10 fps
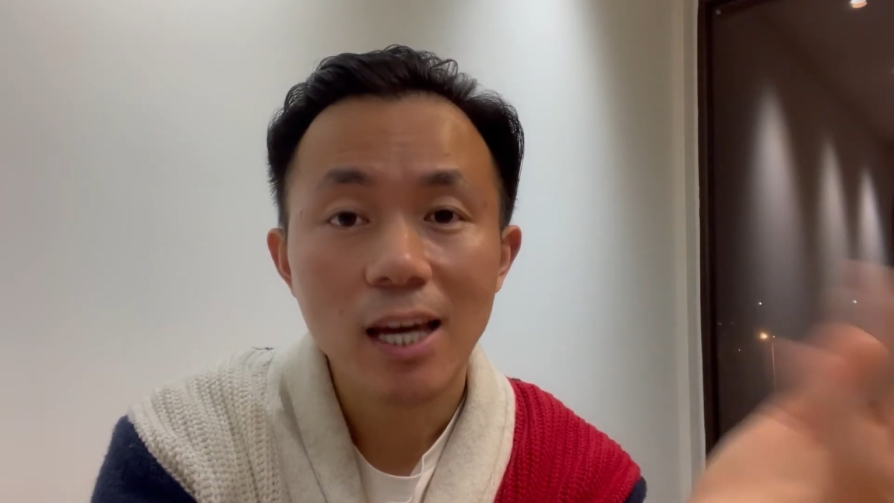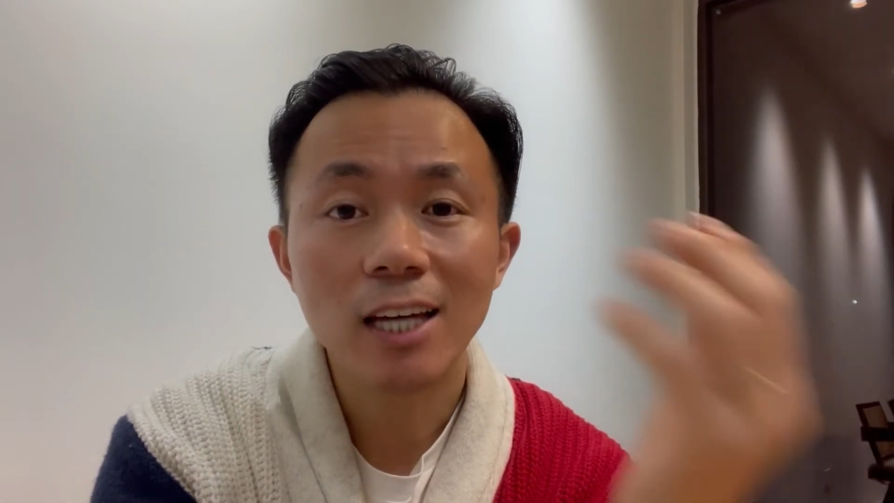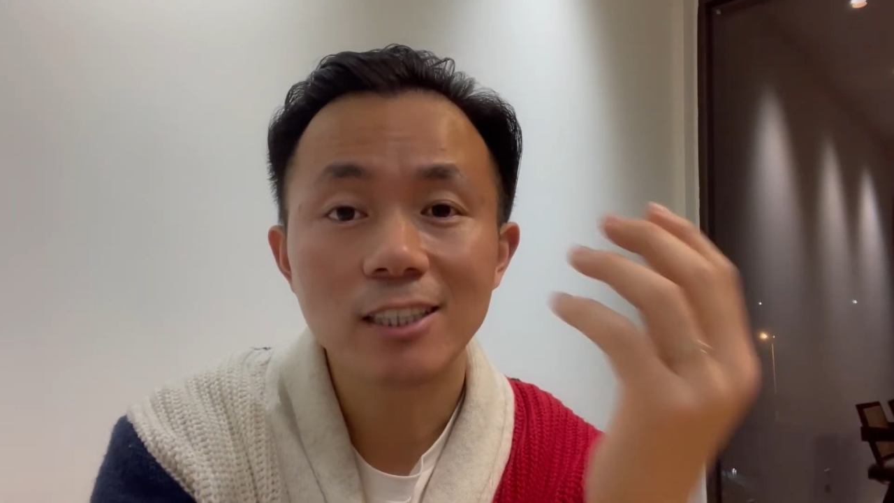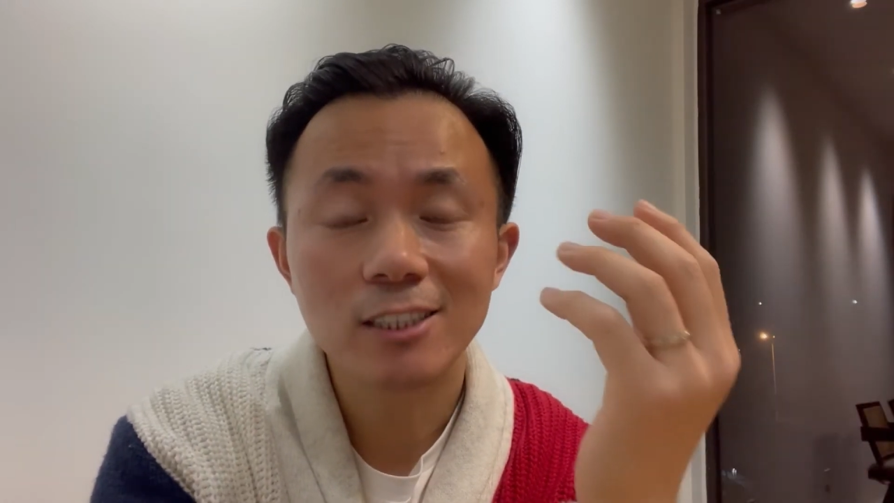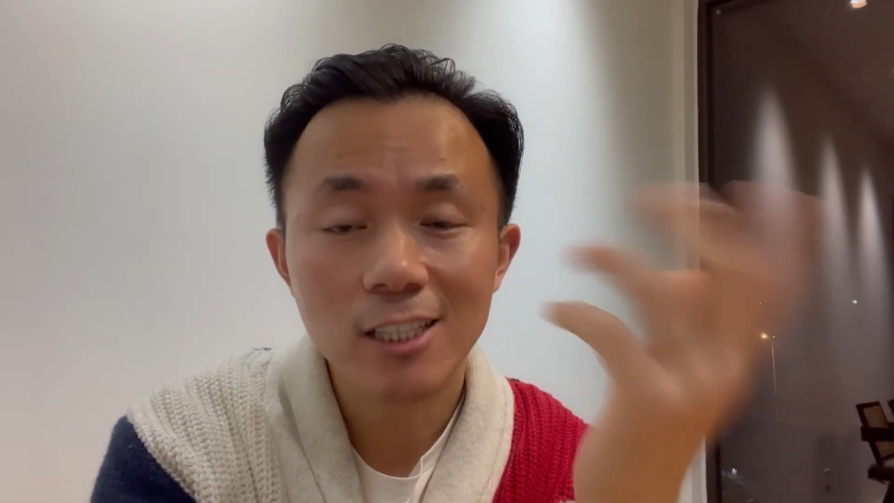
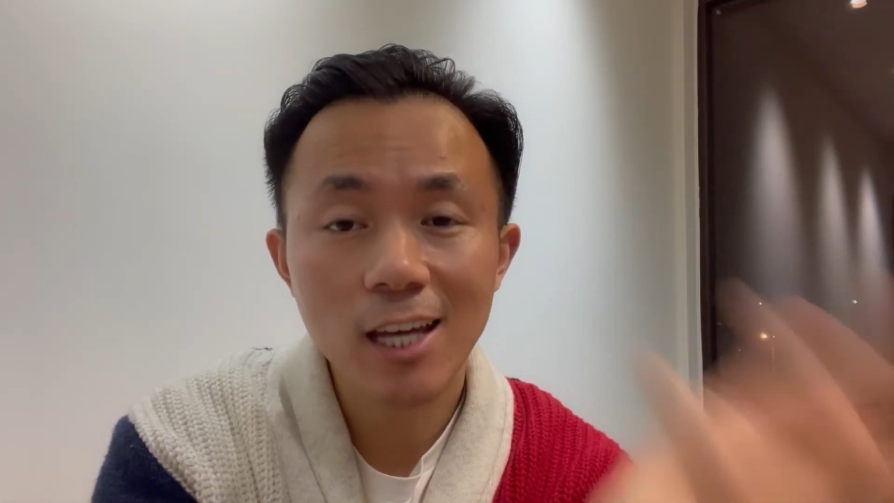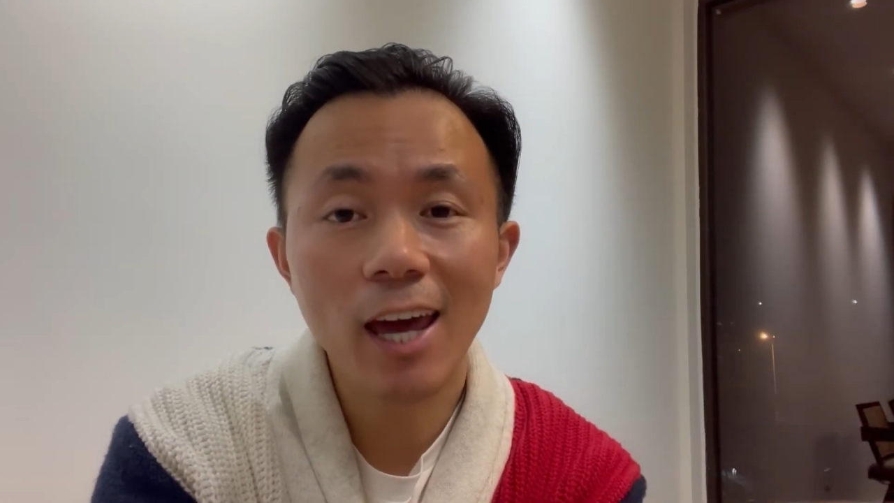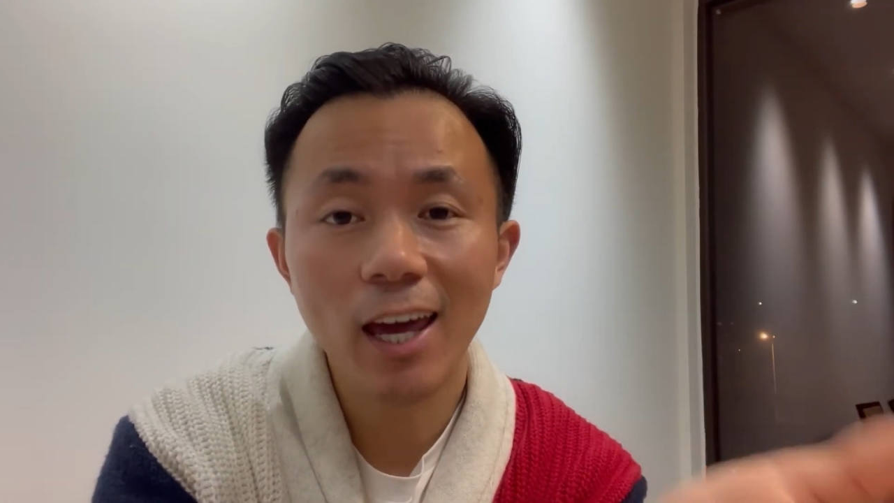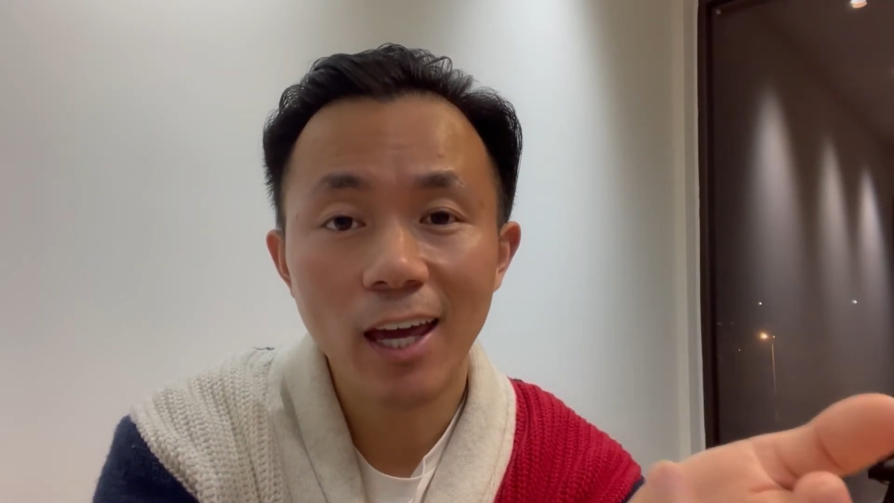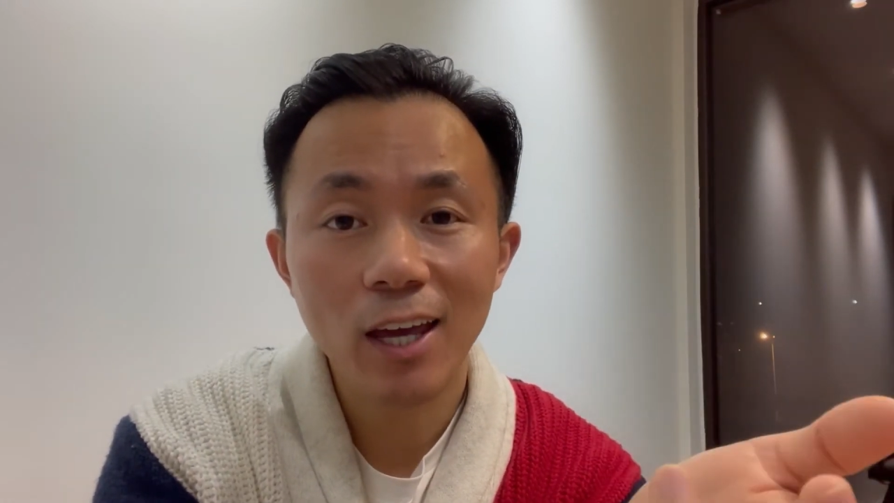And
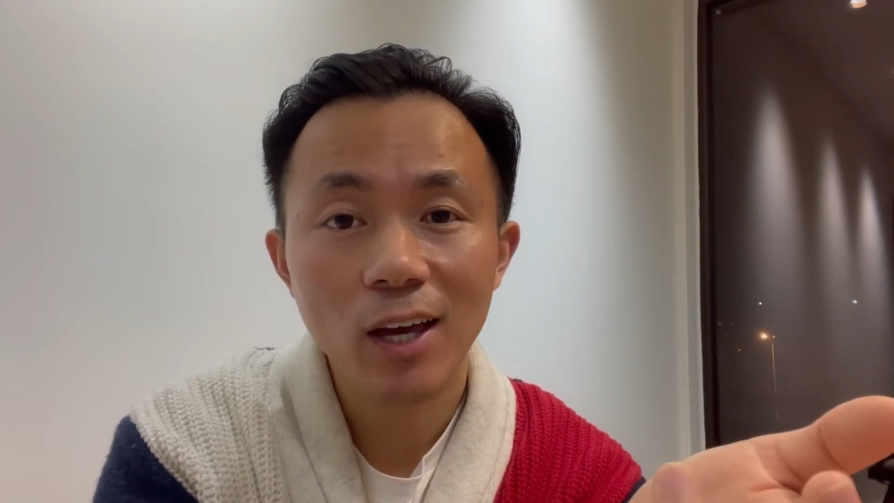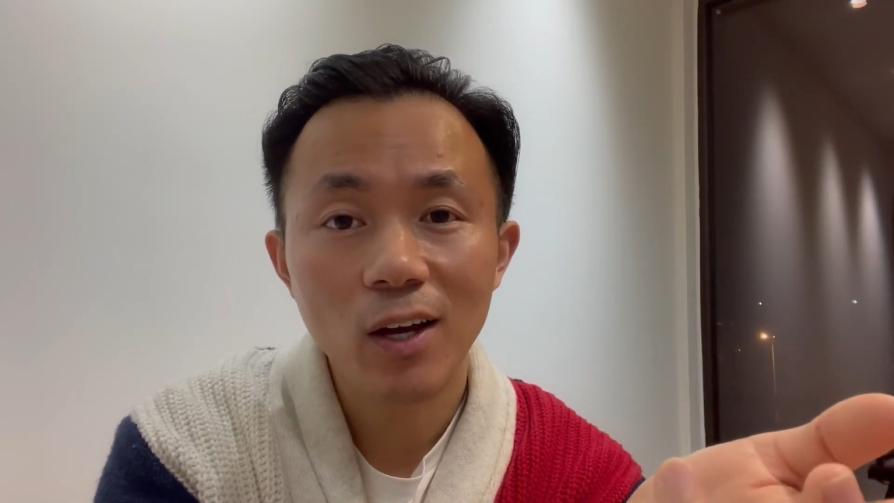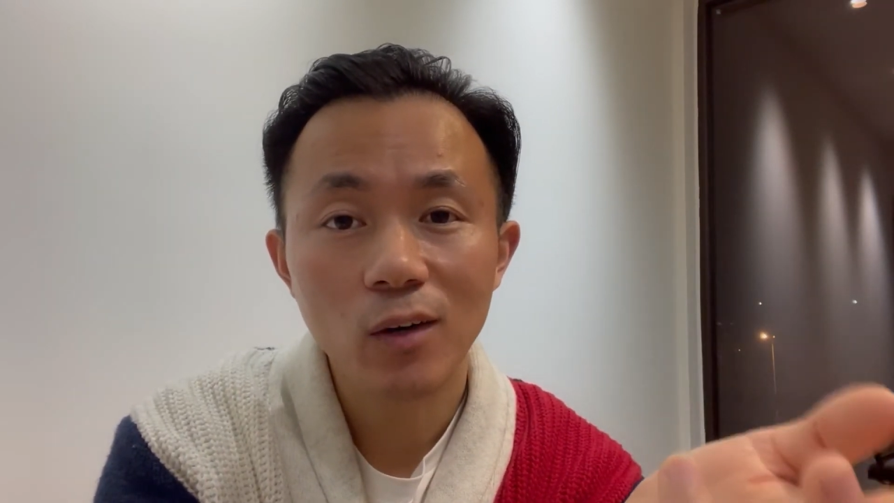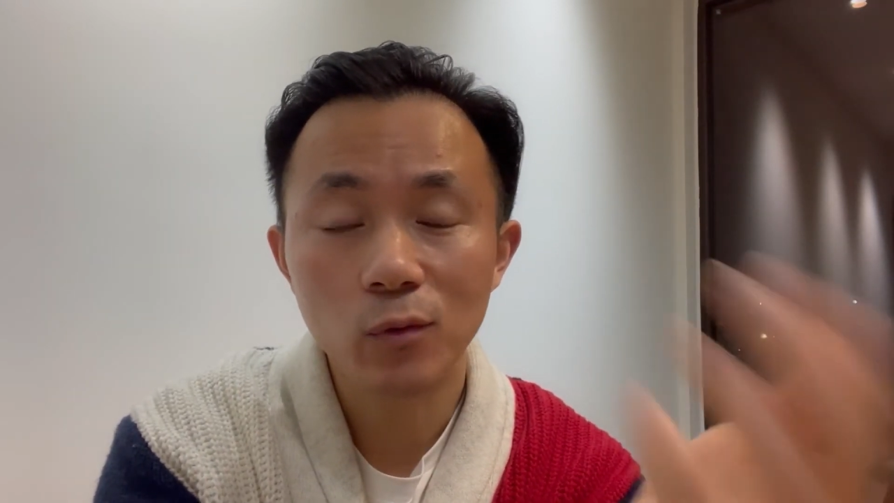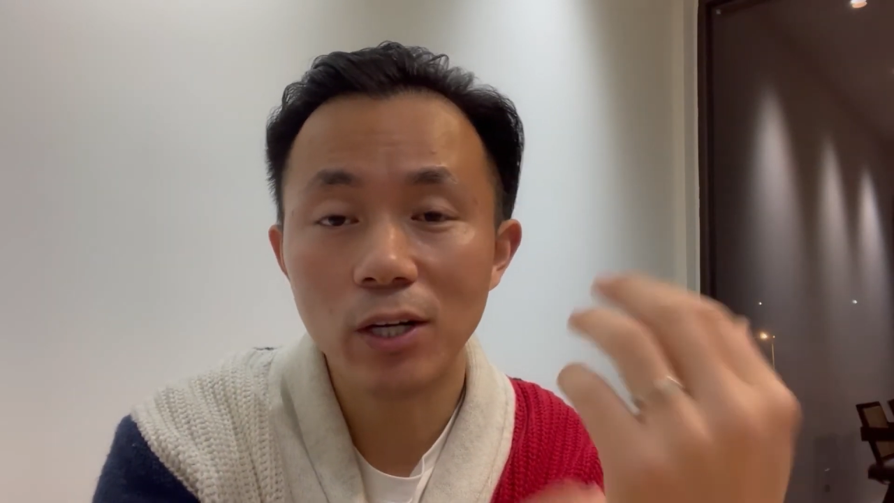today,
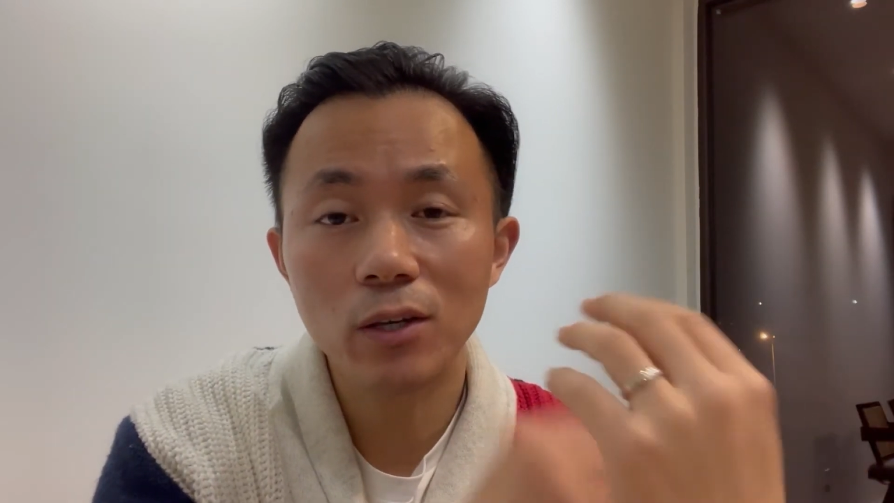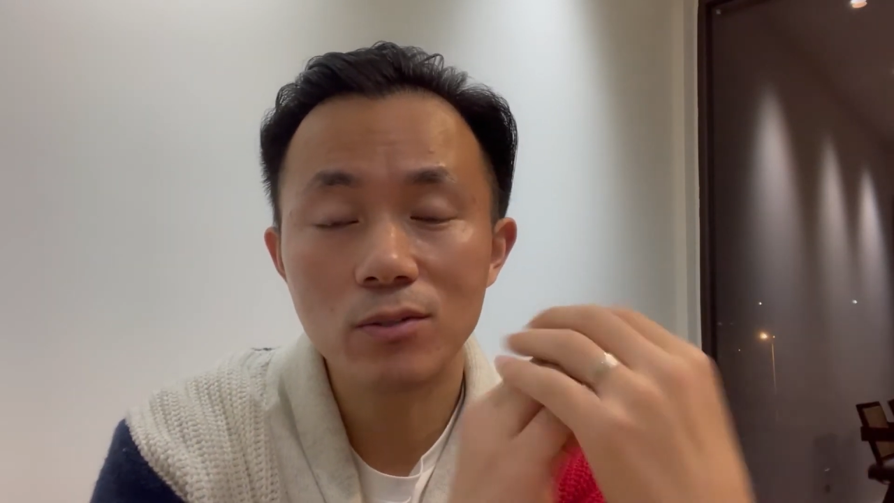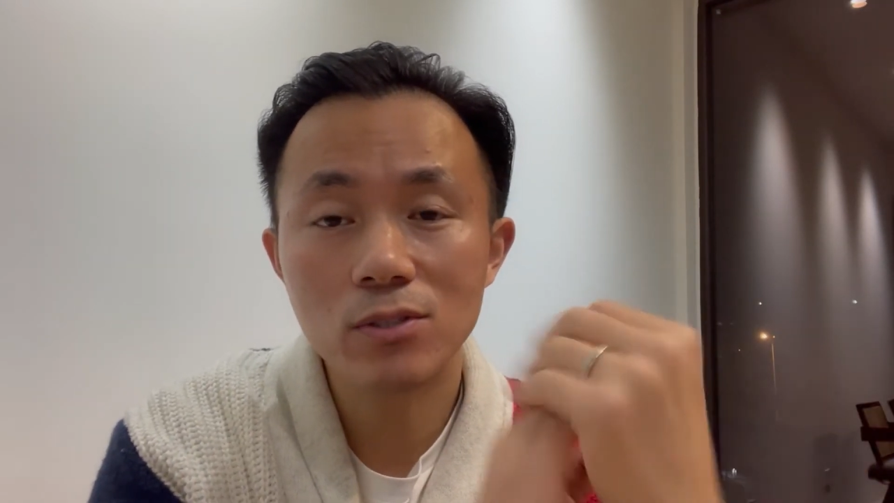we're going